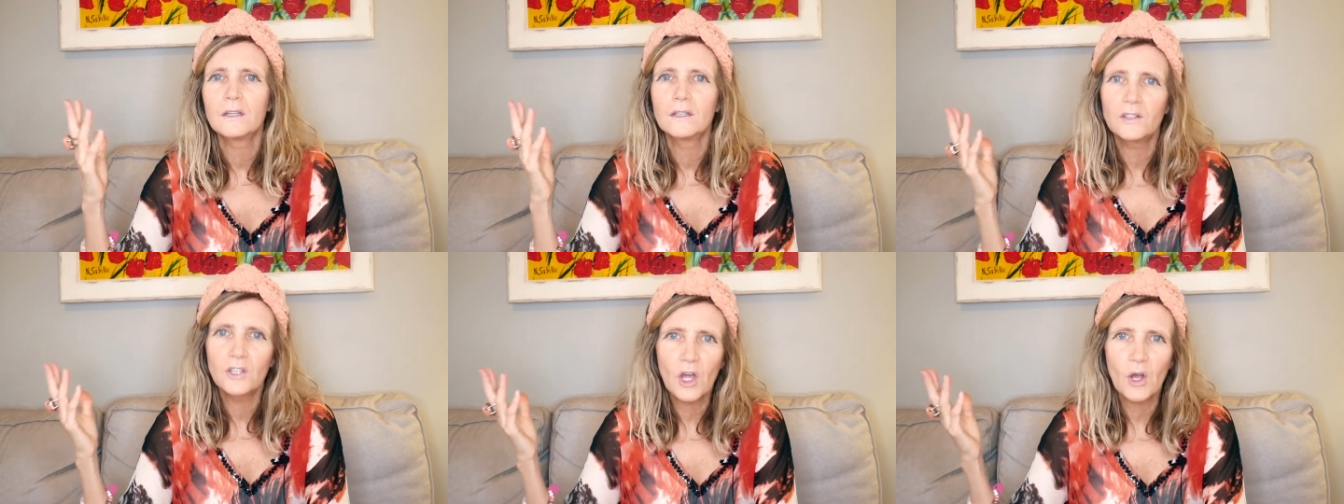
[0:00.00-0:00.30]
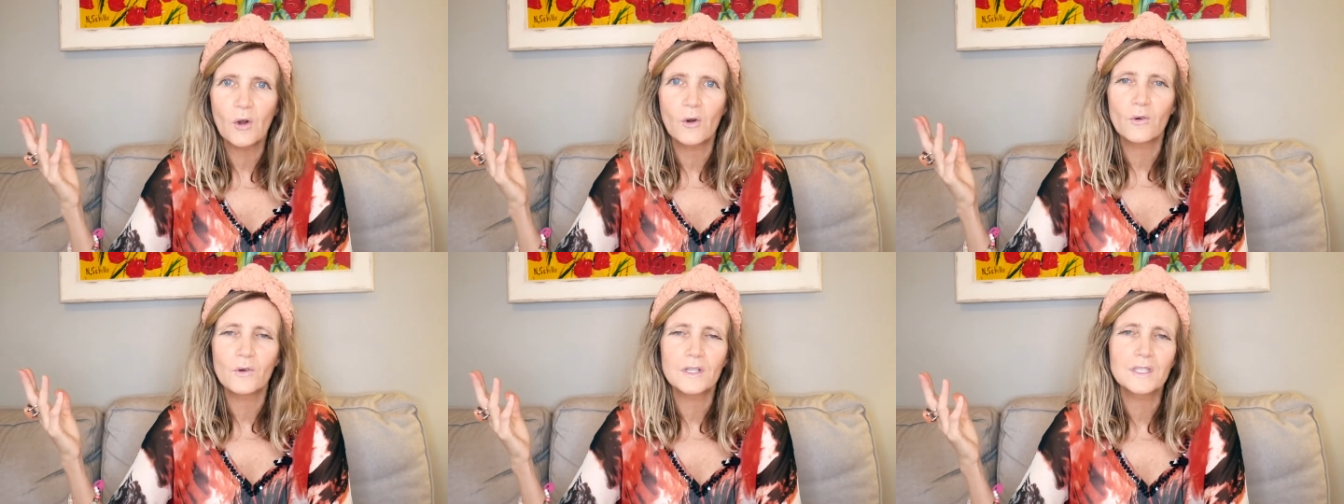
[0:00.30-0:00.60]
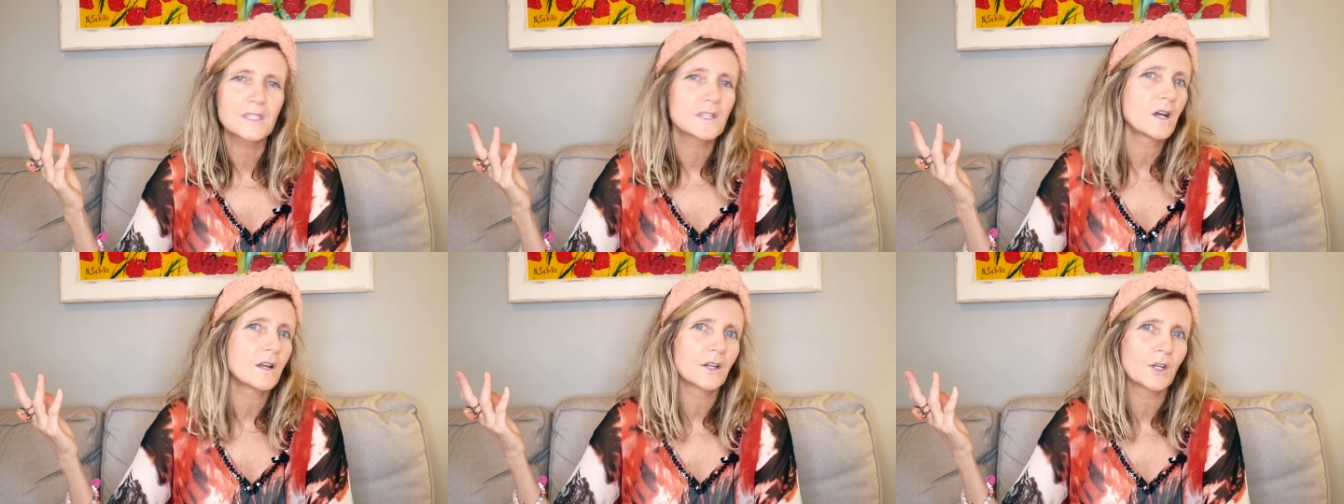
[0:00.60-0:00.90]
No,
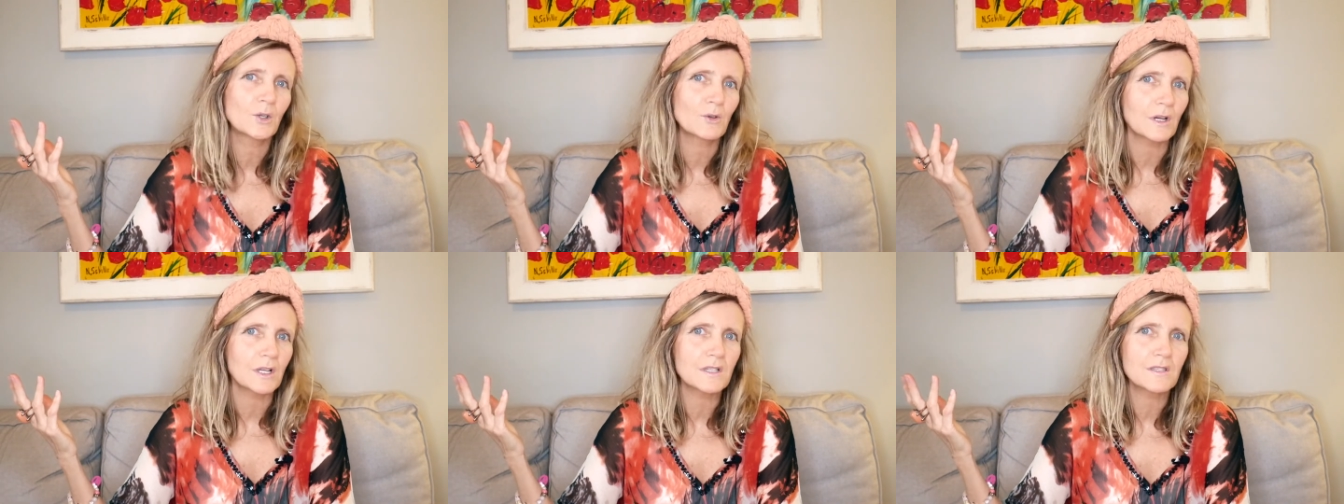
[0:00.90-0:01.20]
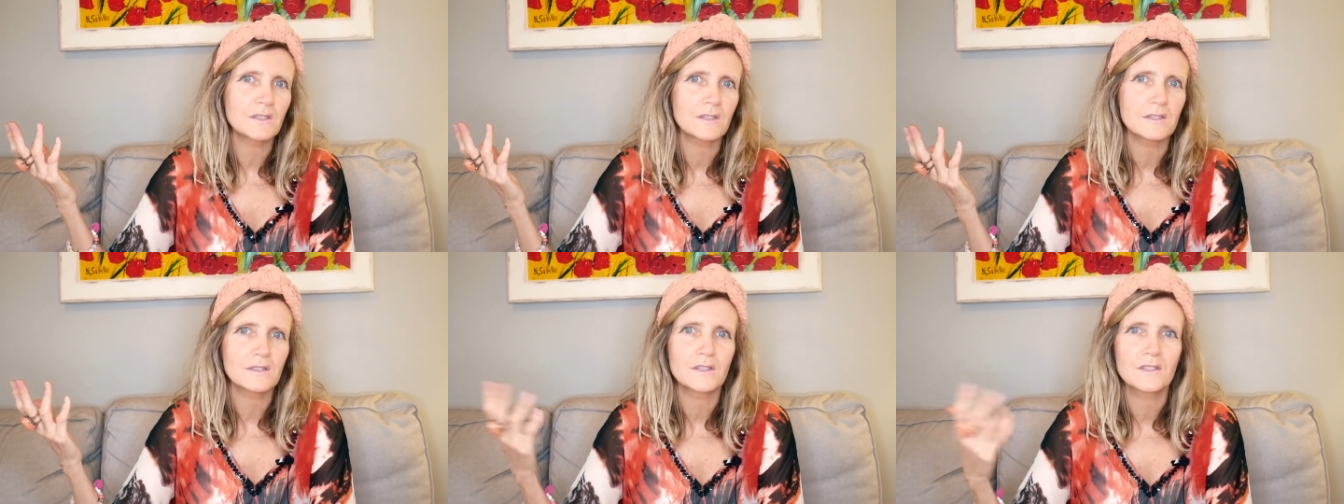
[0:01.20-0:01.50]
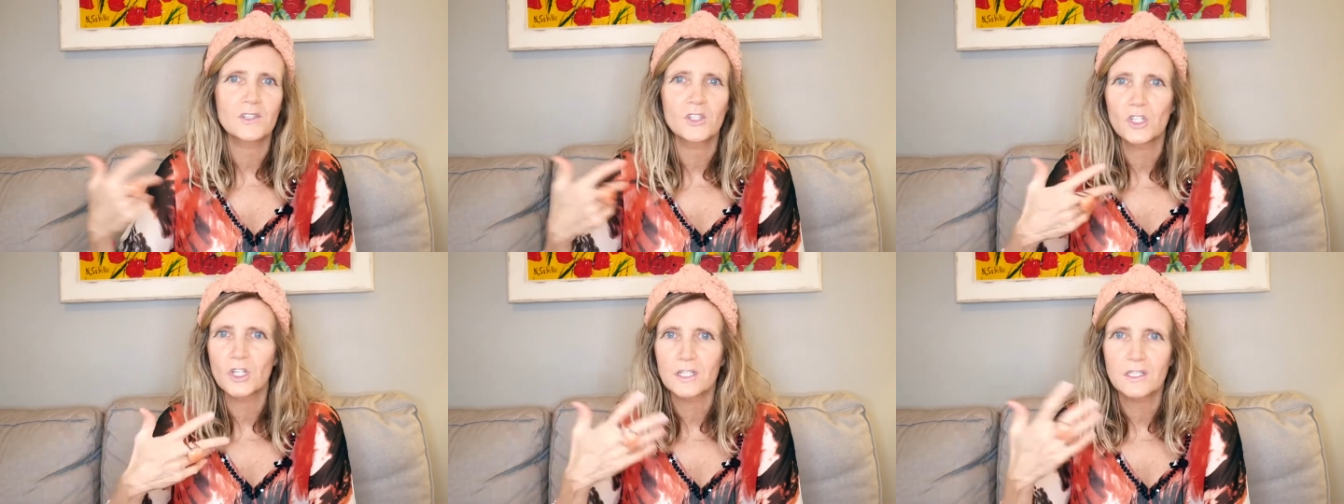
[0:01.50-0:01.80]
it's not a crisis.
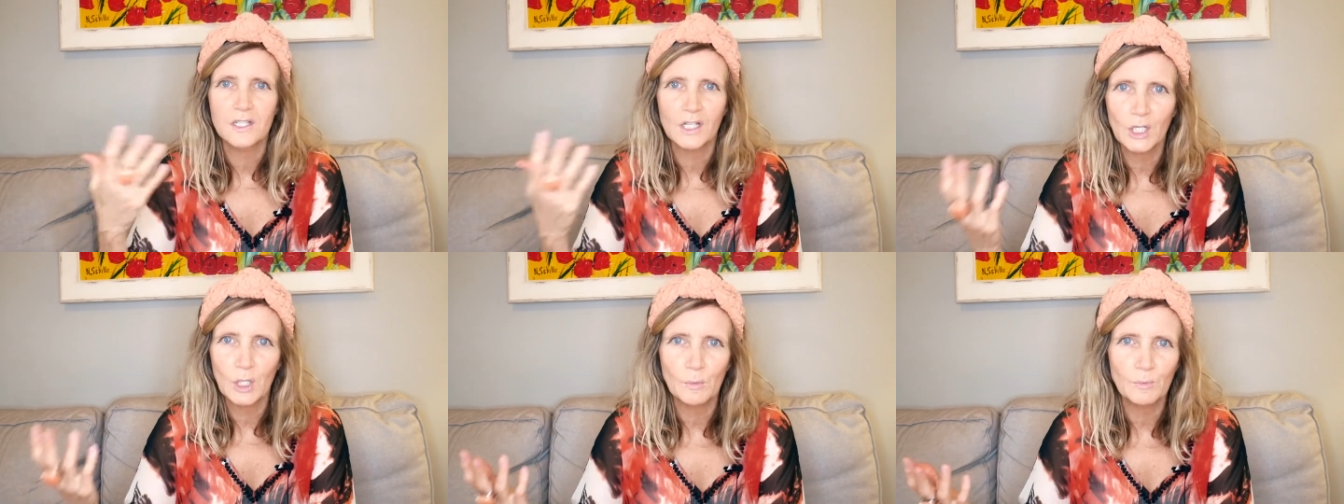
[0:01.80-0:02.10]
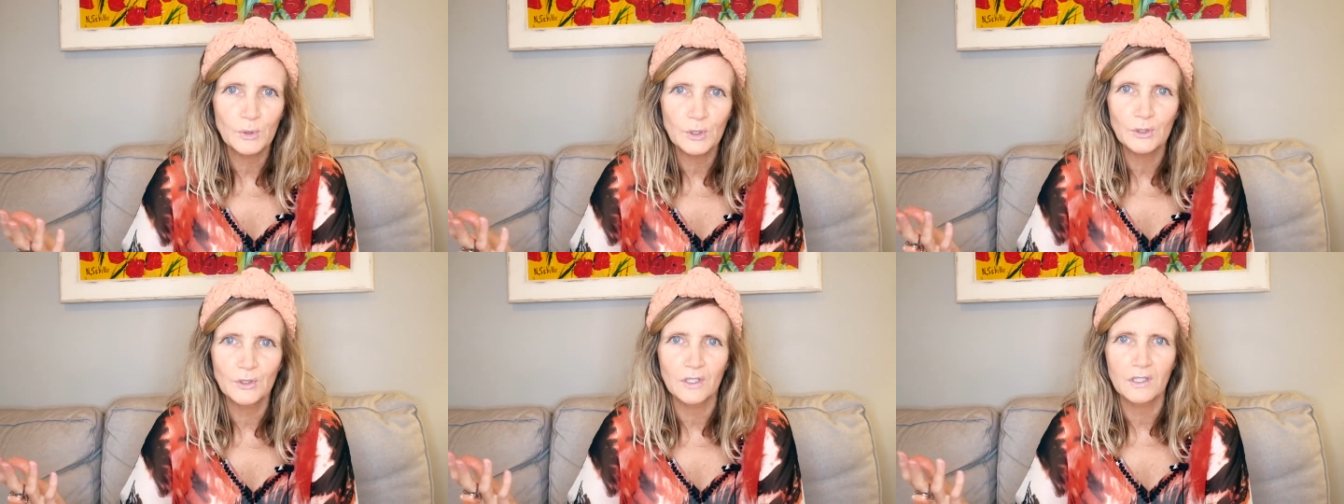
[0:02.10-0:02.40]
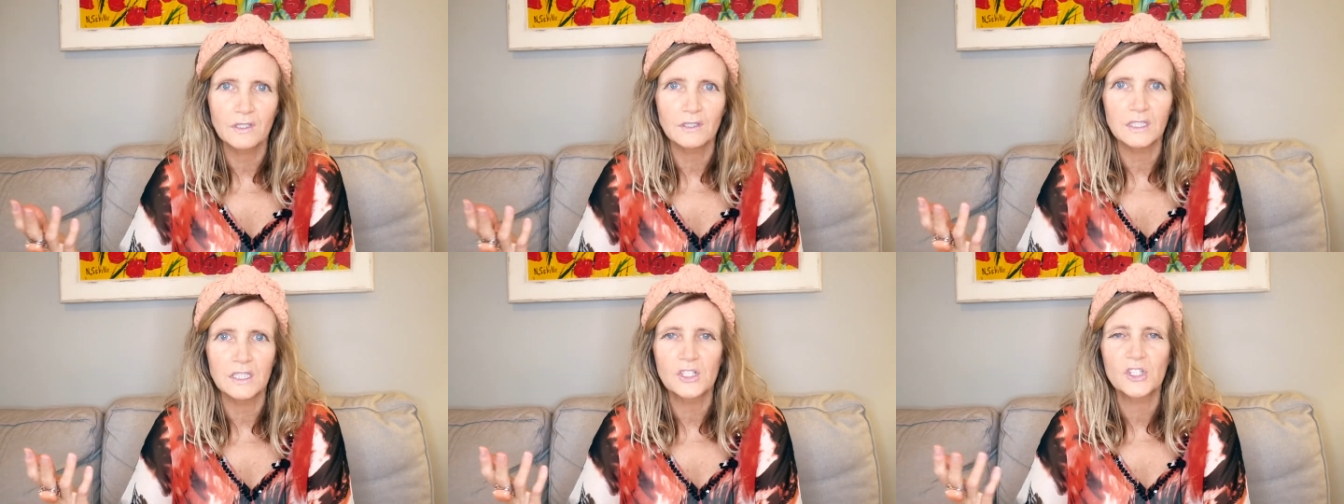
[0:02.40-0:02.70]
It's just a
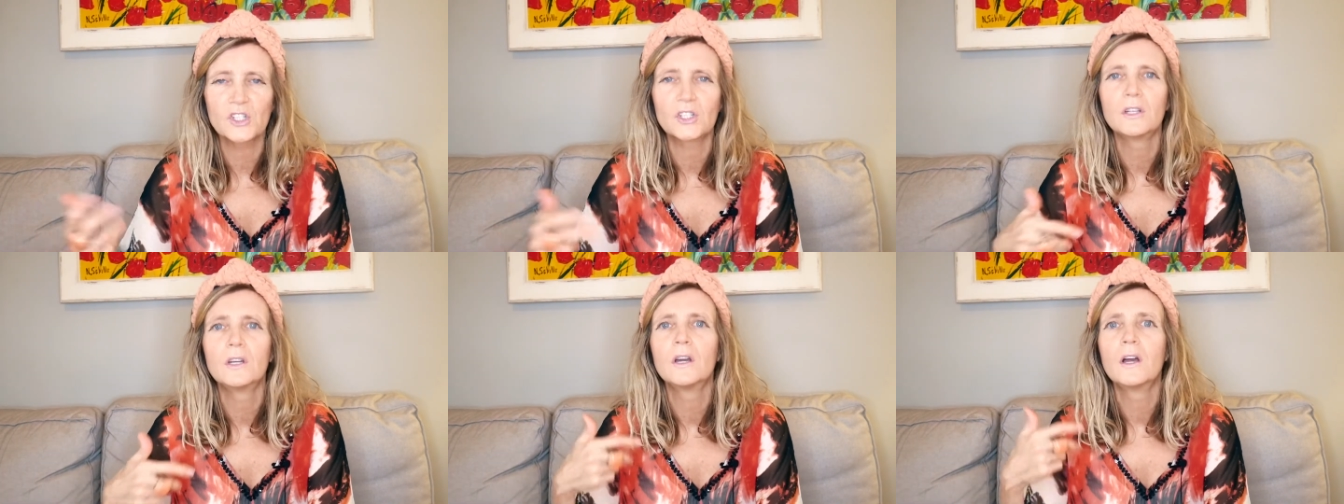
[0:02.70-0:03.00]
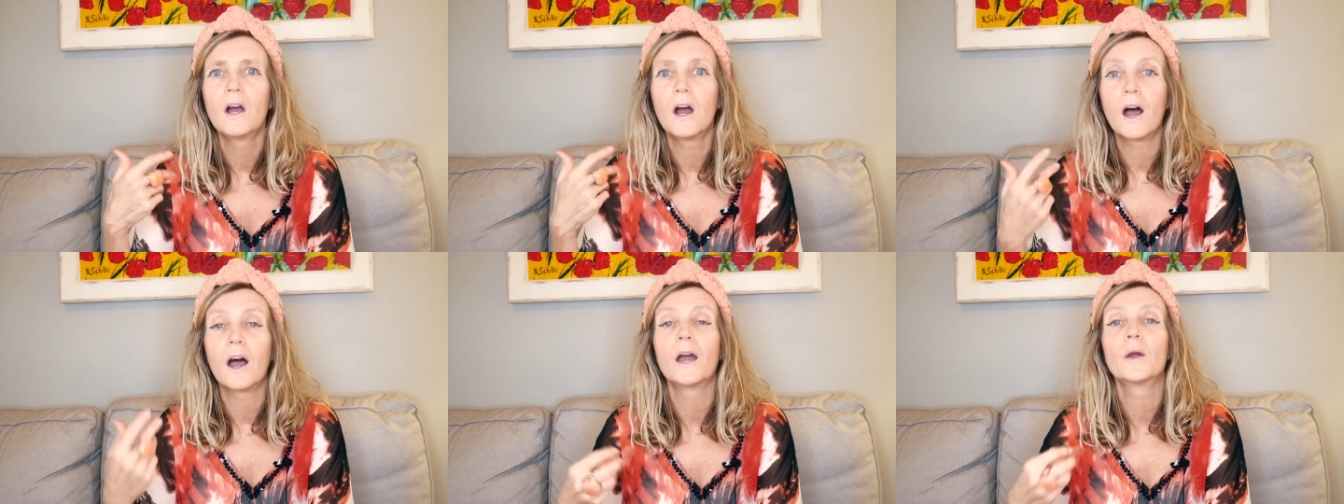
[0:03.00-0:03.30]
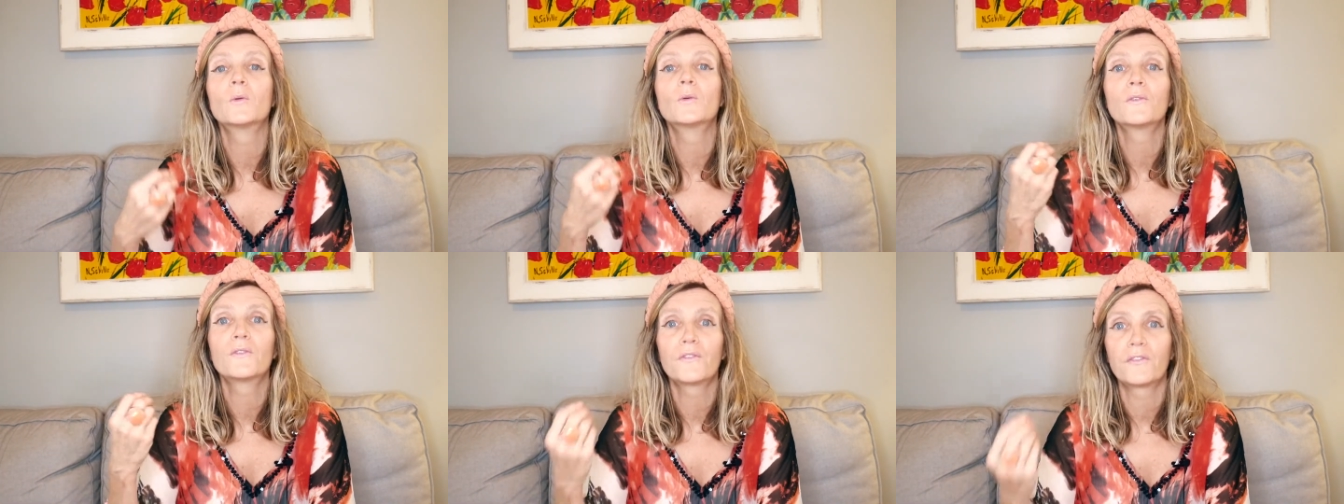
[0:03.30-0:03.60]
computer glitch.
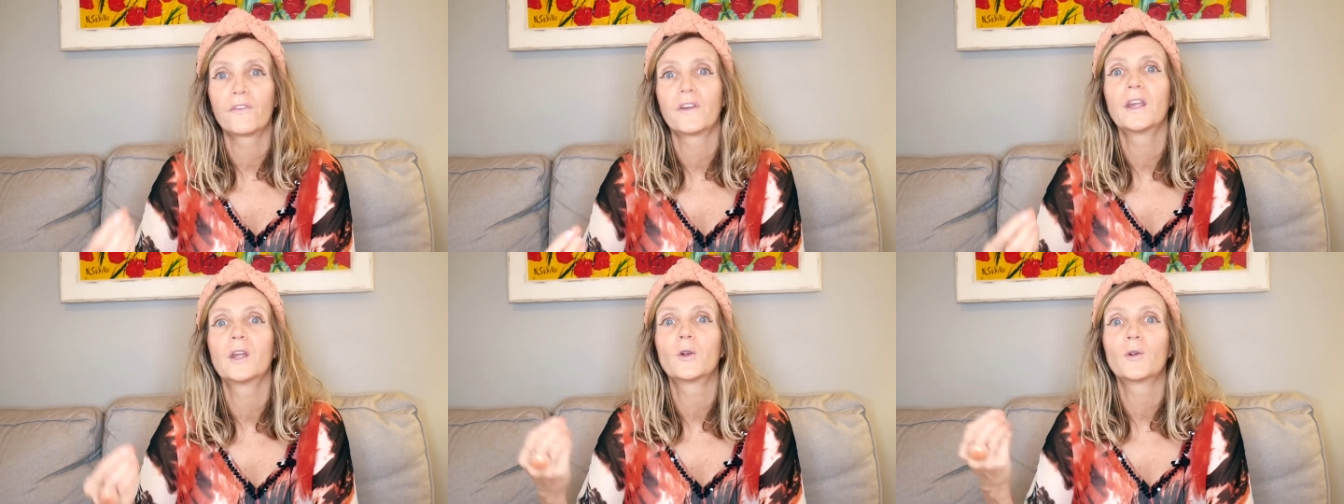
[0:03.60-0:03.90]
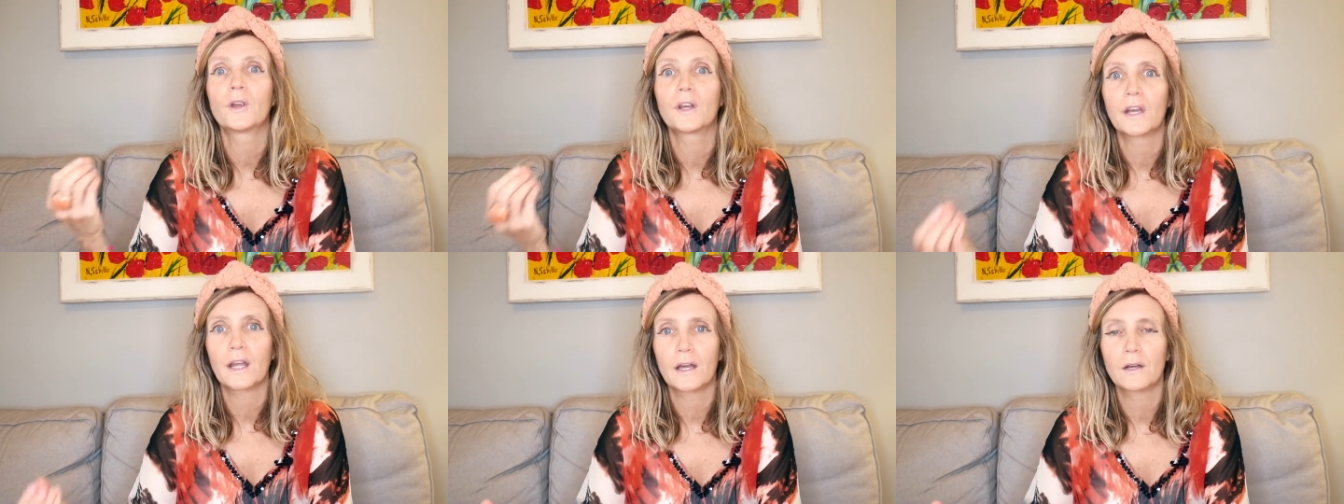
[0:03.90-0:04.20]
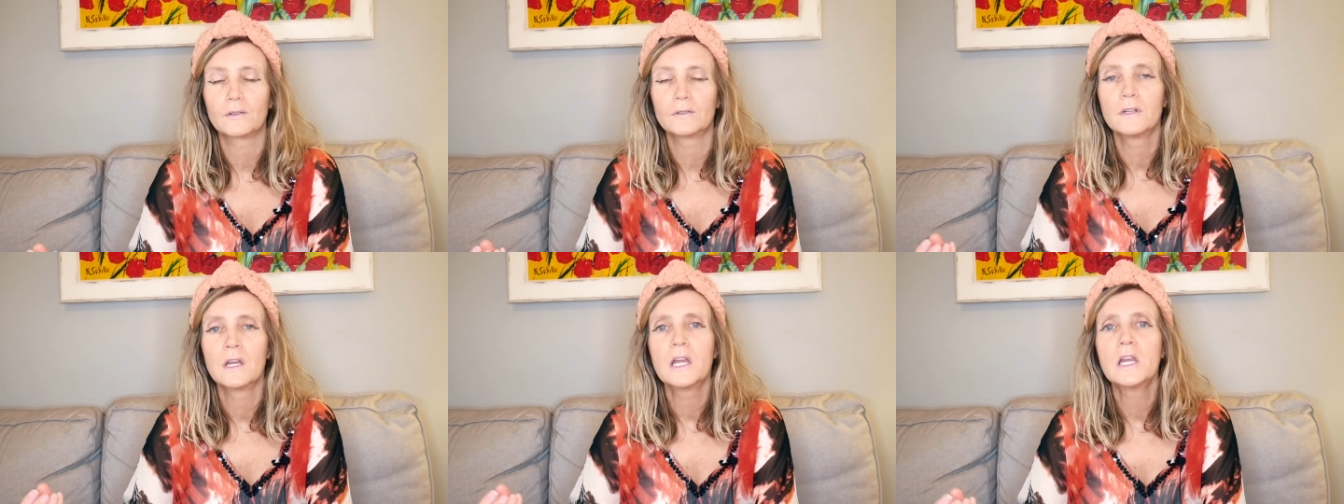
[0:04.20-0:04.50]
I will figure it
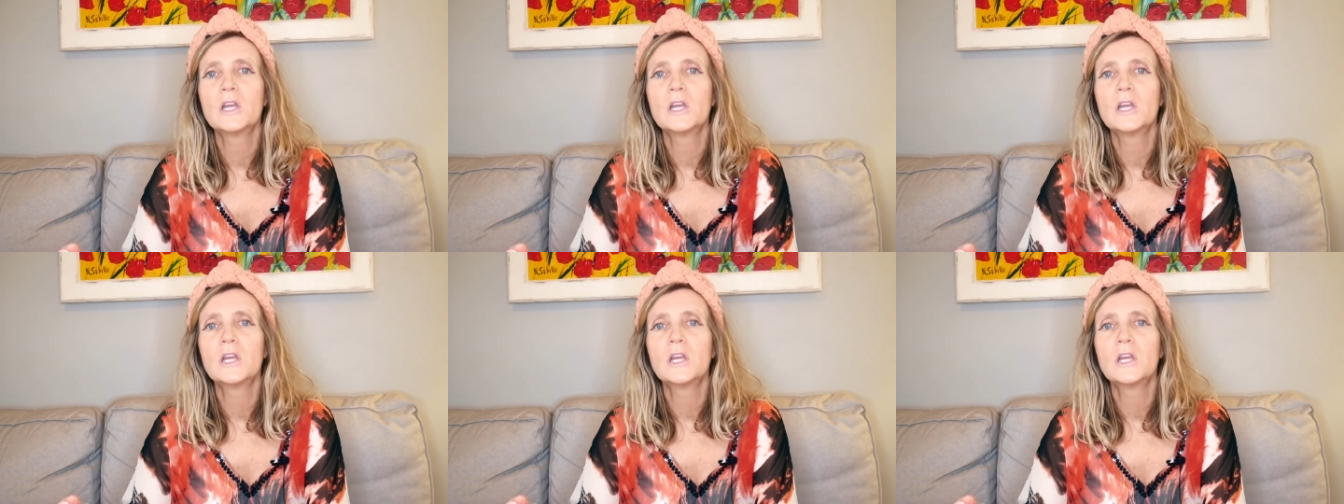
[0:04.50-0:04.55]
out.